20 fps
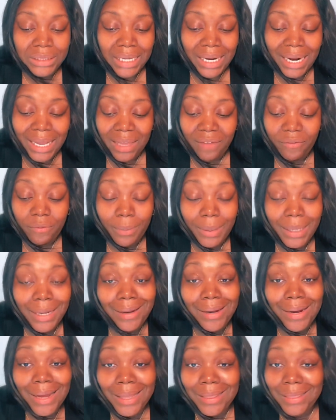Y'all not giving me
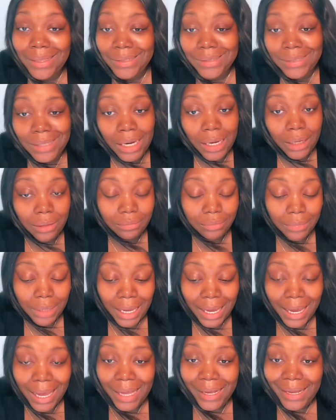nothing today.
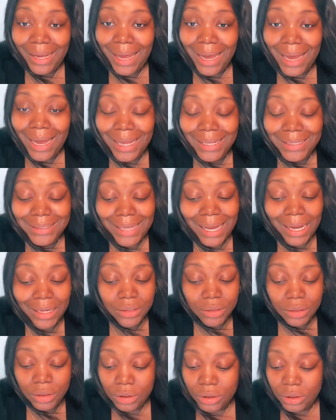I got
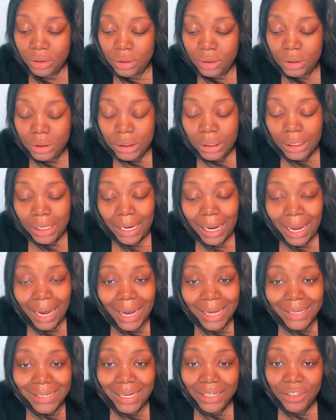Dr.
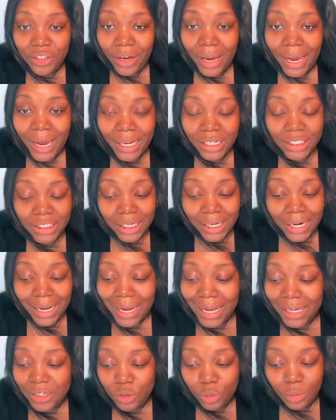AJ and
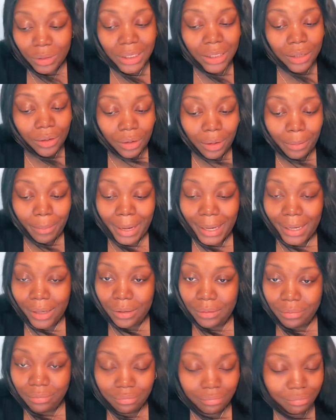I got Jolene on the
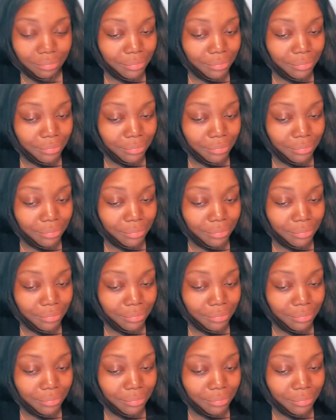mic.